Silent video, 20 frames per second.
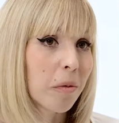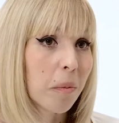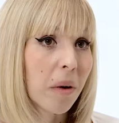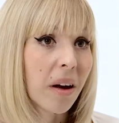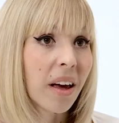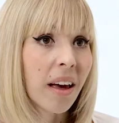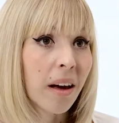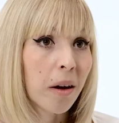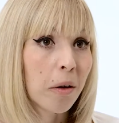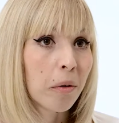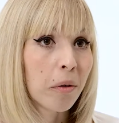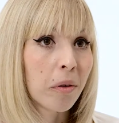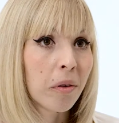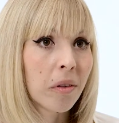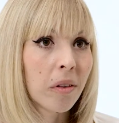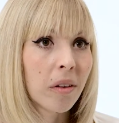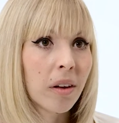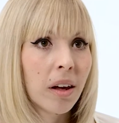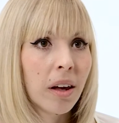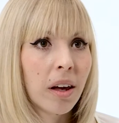is my
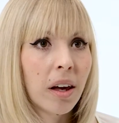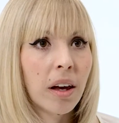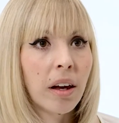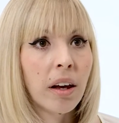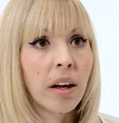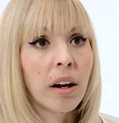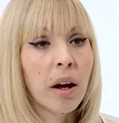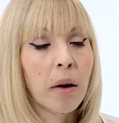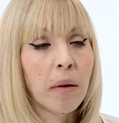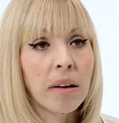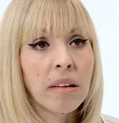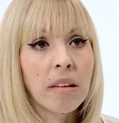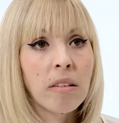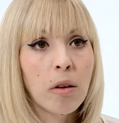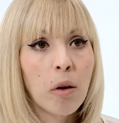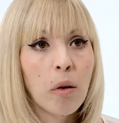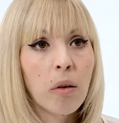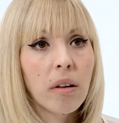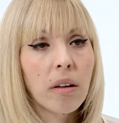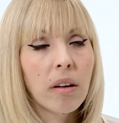health, and it's
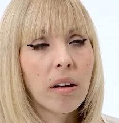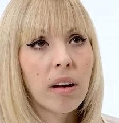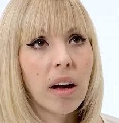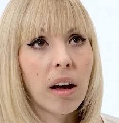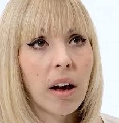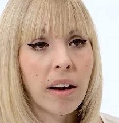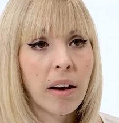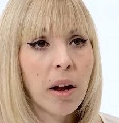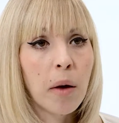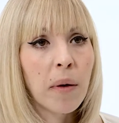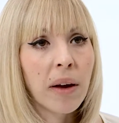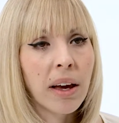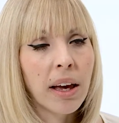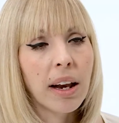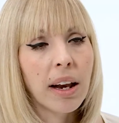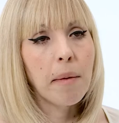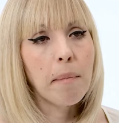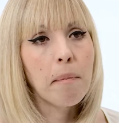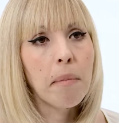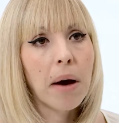not, I know it
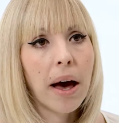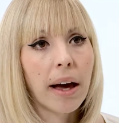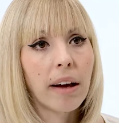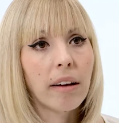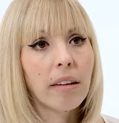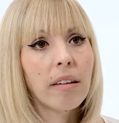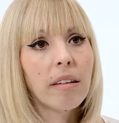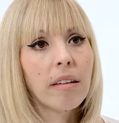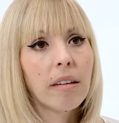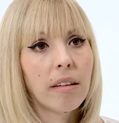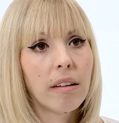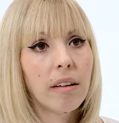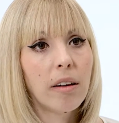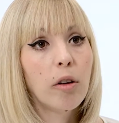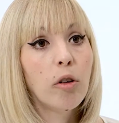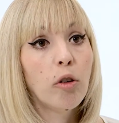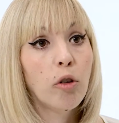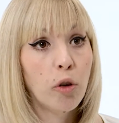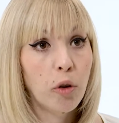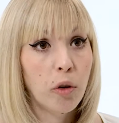impact
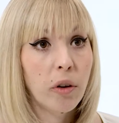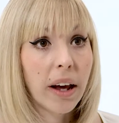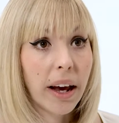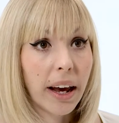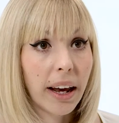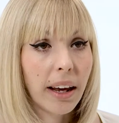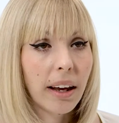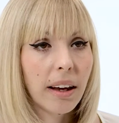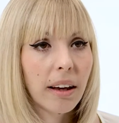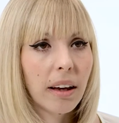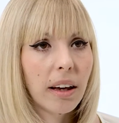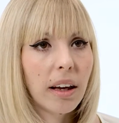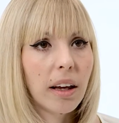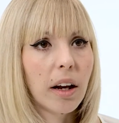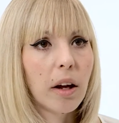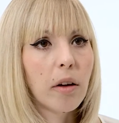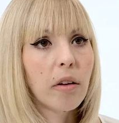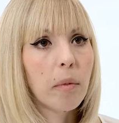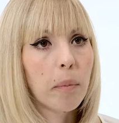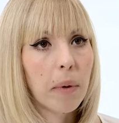today,
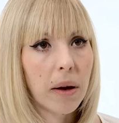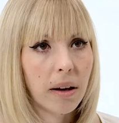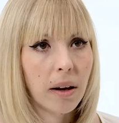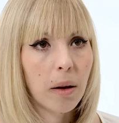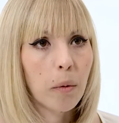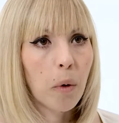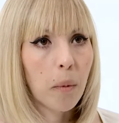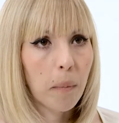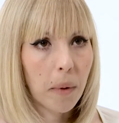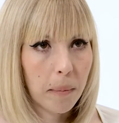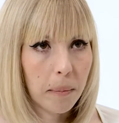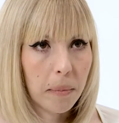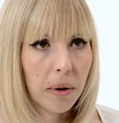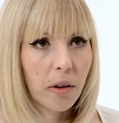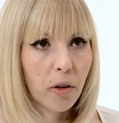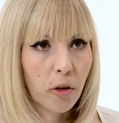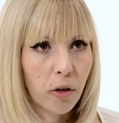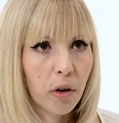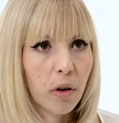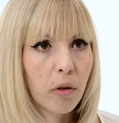depending what my
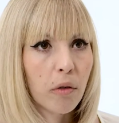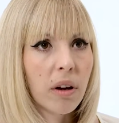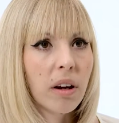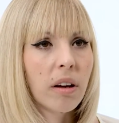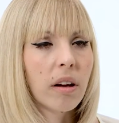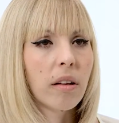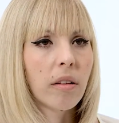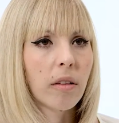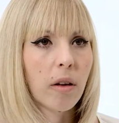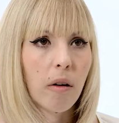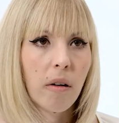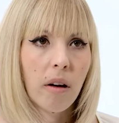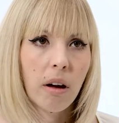blood sugar readings are.